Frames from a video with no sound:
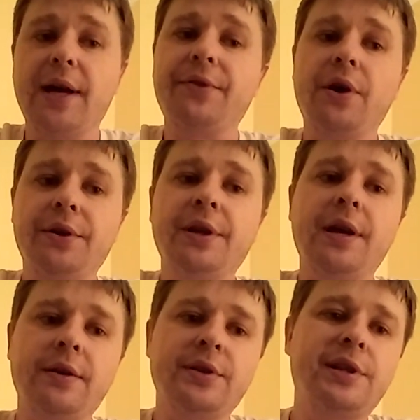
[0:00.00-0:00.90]
I thought, you
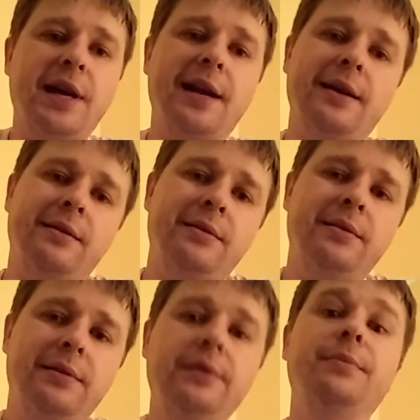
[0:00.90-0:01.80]
know, just kind of a
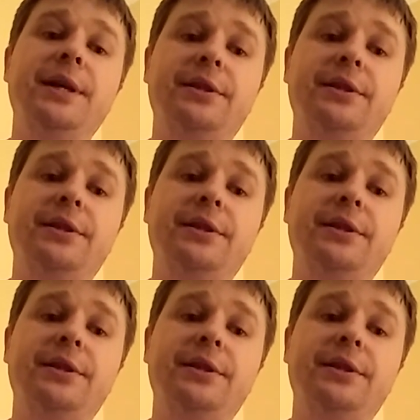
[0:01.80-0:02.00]
little